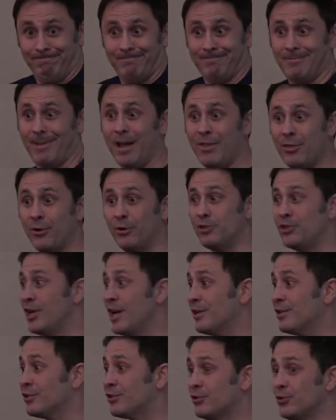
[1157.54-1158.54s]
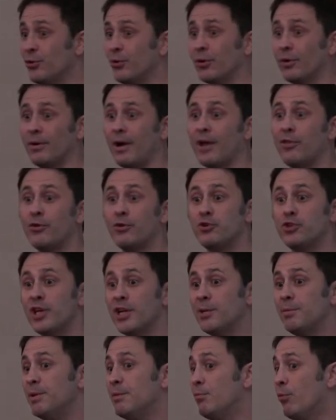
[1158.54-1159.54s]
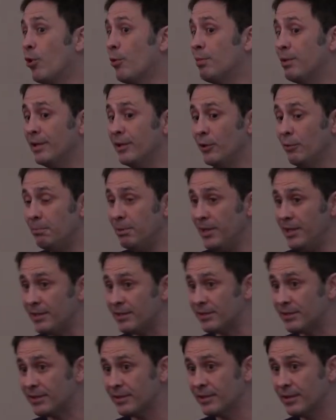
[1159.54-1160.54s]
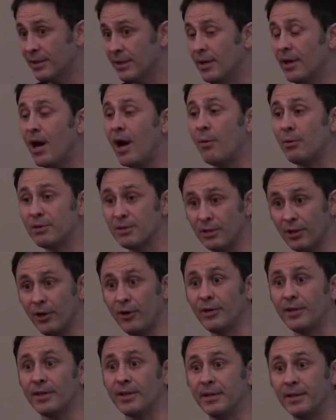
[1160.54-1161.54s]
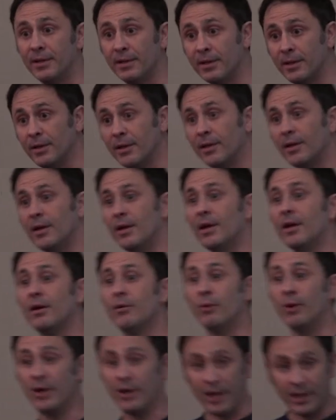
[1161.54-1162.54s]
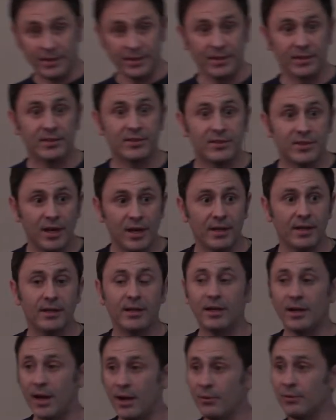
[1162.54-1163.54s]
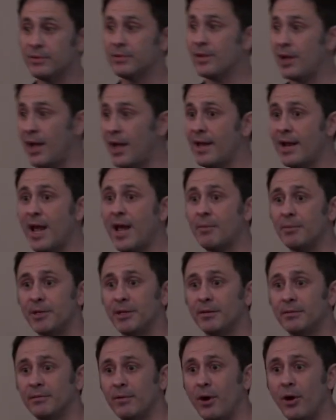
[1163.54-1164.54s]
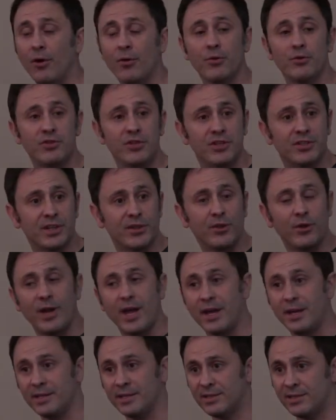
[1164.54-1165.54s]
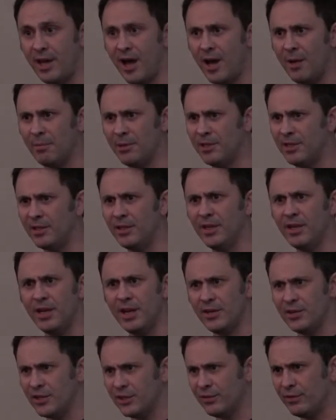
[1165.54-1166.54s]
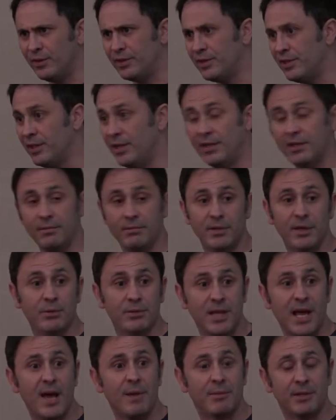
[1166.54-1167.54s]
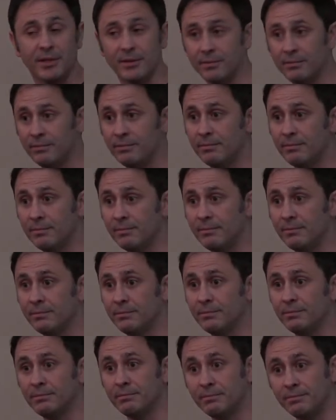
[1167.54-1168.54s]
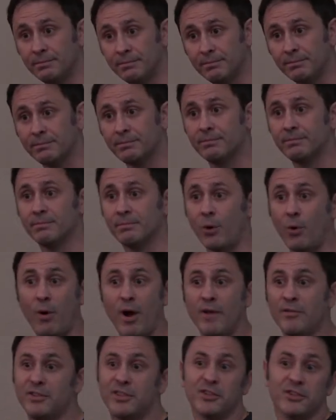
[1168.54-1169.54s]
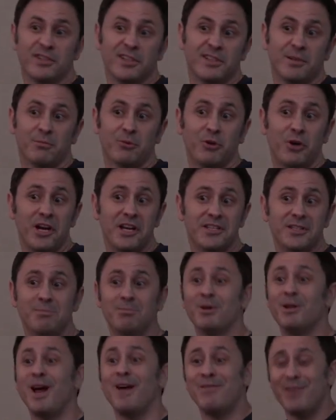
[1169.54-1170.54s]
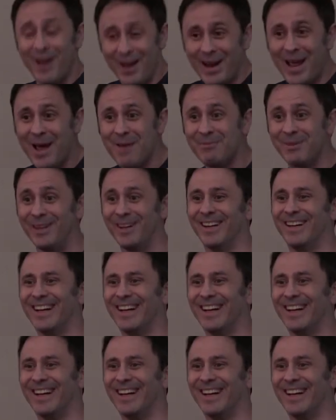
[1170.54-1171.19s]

I thought you had to snore. I thought you had to be morbidly obese. I was learning. Well, I did a study, and I had apnea. All those years I thought I had insomnia and just fatigue. It was apnea. My wife still says I'm crazy, but I've got apnea.